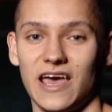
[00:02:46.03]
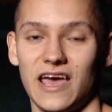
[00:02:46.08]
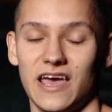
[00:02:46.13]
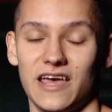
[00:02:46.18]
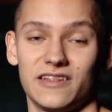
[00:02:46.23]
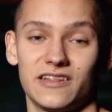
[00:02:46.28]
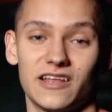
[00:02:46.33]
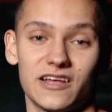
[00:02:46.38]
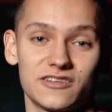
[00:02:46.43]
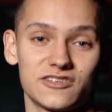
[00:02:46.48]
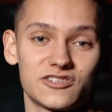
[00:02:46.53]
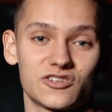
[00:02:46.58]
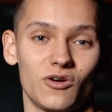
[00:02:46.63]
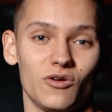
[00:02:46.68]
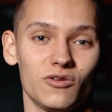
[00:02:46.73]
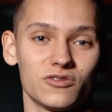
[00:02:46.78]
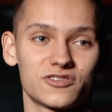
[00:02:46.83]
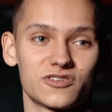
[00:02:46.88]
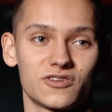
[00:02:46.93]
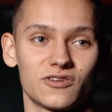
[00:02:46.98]
And that is
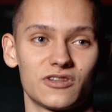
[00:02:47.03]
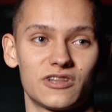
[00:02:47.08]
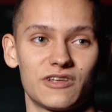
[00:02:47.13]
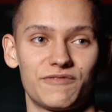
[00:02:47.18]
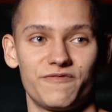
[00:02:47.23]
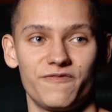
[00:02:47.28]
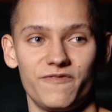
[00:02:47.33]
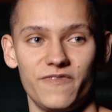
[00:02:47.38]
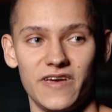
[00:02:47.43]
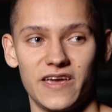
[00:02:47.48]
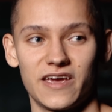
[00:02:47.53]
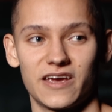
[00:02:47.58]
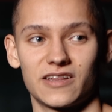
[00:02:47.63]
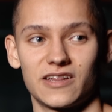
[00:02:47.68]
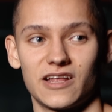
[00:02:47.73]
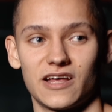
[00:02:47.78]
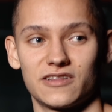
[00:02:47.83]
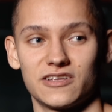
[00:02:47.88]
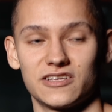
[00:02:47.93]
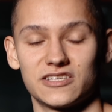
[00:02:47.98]
also the
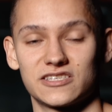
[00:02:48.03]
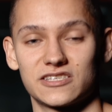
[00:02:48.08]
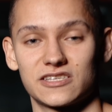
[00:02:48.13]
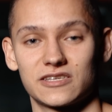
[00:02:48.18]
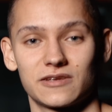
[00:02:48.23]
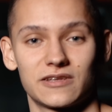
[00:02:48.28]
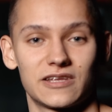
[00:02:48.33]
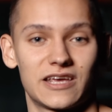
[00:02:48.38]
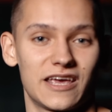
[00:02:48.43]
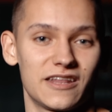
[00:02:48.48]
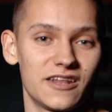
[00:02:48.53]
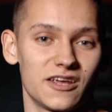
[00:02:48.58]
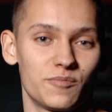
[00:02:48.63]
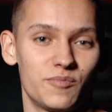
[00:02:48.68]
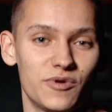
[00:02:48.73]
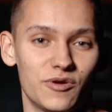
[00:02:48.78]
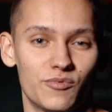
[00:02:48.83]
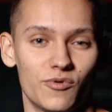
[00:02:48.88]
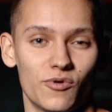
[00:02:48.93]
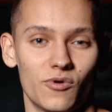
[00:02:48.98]
thing that is
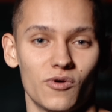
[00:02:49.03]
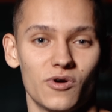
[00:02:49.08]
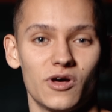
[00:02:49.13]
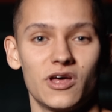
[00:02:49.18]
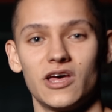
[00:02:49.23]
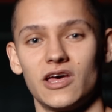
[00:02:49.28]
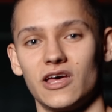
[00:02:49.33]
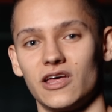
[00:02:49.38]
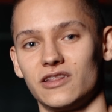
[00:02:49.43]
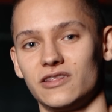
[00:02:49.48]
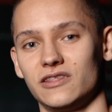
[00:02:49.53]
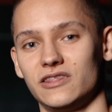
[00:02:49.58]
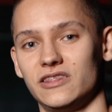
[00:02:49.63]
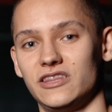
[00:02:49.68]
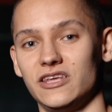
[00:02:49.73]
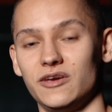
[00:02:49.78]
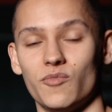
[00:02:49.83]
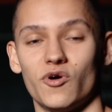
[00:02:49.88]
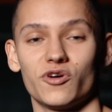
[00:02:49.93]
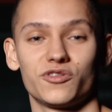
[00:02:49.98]
getting people
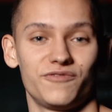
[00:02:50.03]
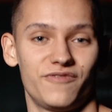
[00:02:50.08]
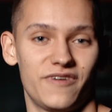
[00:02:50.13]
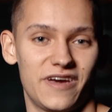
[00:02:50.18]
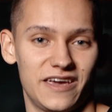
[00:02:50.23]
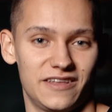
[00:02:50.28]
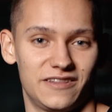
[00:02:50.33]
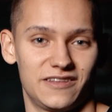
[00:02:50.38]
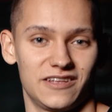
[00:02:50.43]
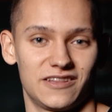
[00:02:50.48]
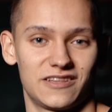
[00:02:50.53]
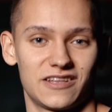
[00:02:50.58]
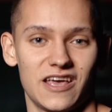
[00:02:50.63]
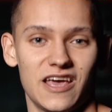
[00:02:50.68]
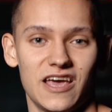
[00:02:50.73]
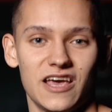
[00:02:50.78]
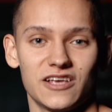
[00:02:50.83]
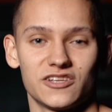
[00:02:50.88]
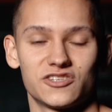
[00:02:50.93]
demotivated.